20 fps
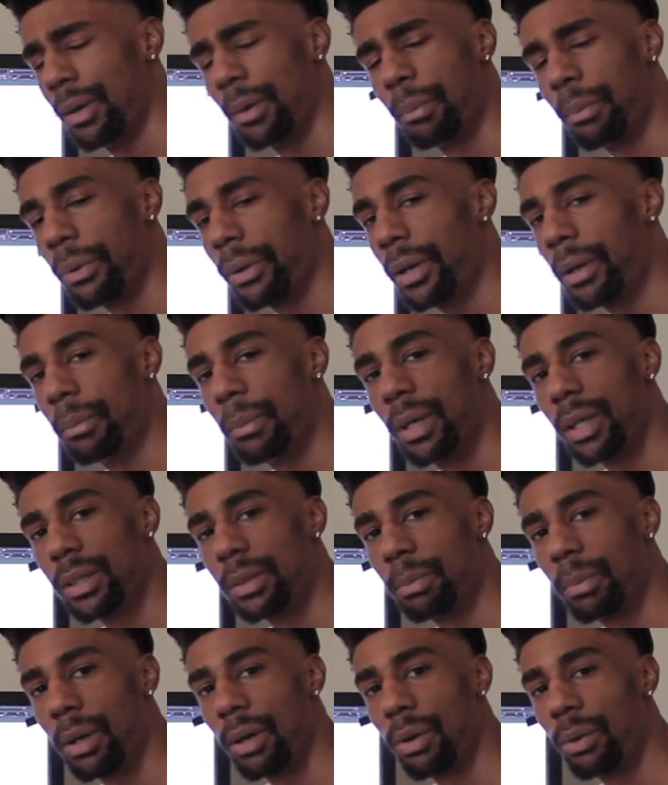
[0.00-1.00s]
Pretty much,
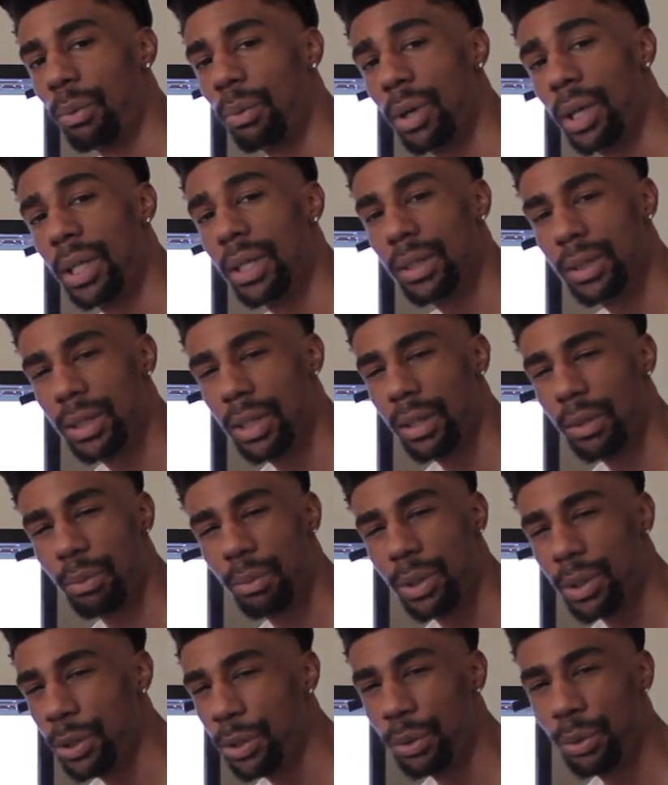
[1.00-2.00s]
bro. What is it
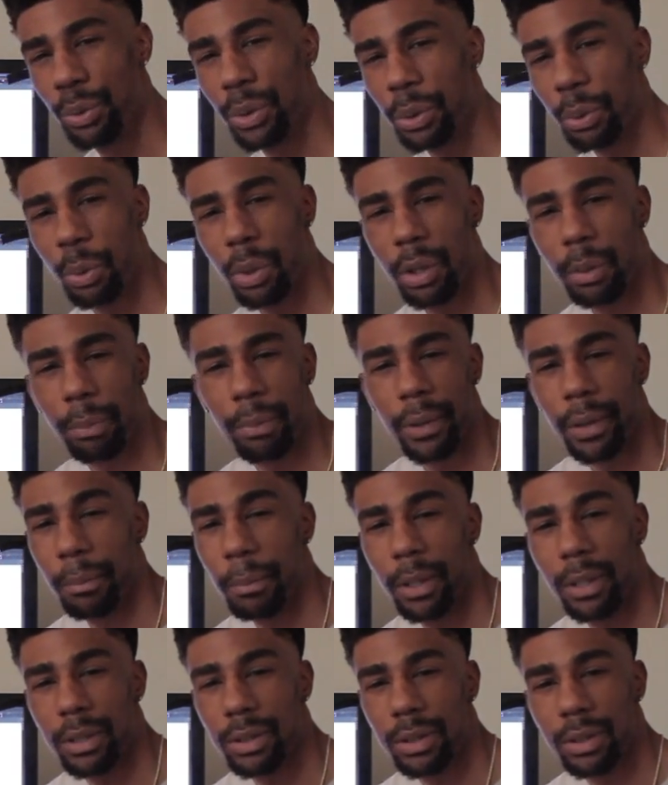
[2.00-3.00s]
with you and the word pretty
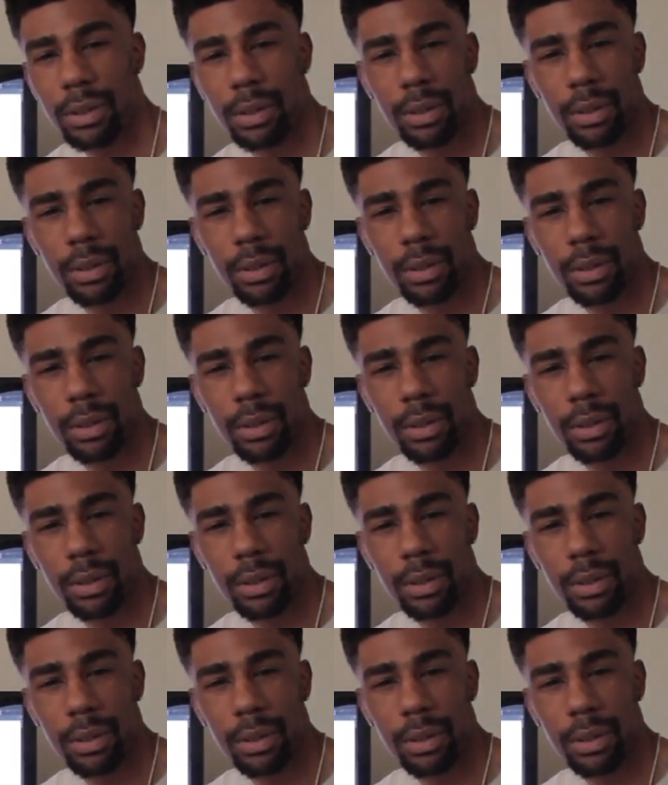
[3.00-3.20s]
much?